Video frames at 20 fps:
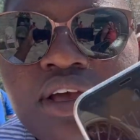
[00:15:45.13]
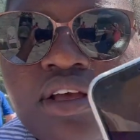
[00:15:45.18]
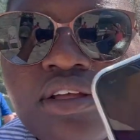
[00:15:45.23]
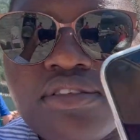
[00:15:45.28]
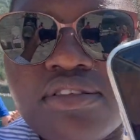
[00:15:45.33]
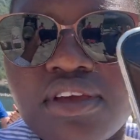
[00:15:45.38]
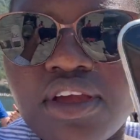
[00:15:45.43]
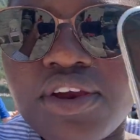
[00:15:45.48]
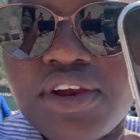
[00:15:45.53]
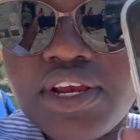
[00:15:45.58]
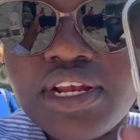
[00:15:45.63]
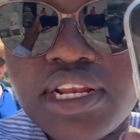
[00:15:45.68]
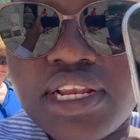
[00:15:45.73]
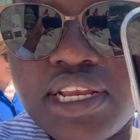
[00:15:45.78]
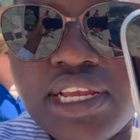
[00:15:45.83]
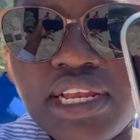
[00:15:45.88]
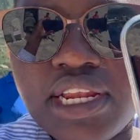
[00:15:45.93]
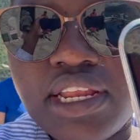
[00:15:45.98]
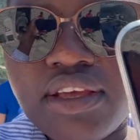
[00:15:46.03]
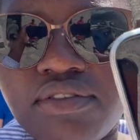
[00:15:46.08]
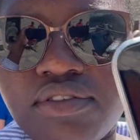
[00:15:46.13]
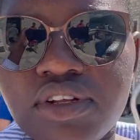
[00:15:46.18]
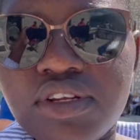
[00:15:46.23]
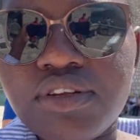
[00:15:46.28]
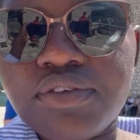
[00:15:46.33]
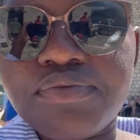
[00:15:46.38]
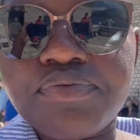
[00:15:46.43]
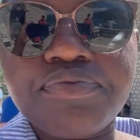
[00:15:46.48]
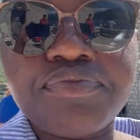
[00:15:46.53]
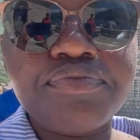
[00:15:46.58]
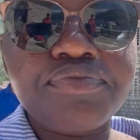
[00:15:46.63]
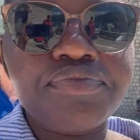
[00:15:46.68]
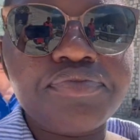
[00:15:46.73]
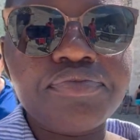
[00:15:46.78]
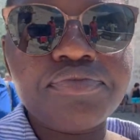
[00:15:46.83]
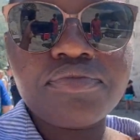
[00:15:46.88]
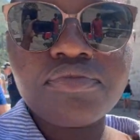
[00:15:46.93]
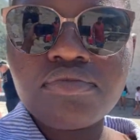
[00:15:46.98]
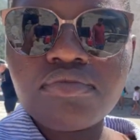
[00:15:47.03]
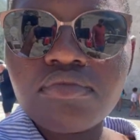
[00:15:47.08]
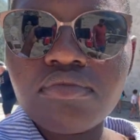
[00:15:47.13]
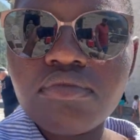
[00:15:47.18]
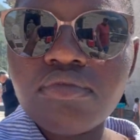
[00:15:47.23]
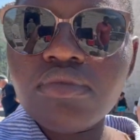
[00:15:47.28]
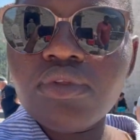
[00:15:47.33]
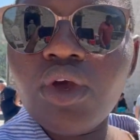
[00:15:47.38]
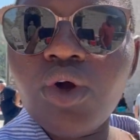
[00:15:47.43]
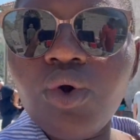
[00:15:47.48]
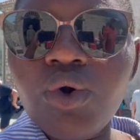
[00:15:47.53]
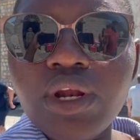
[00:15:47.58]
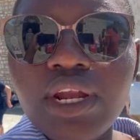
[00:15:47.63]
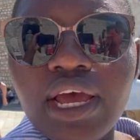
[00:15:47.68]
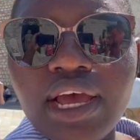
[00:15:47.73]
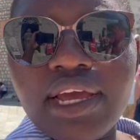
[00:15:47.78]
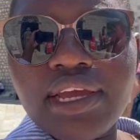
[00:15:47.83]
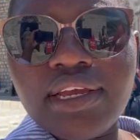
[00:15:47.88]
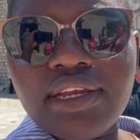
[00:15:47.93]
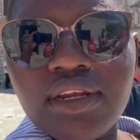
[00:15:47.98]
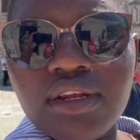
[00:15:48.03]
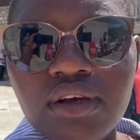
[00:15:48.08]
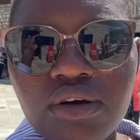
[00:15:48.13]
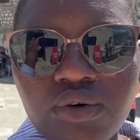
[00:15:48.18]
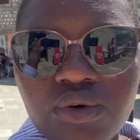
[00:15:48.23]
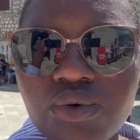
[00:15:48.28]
It's currently 11:09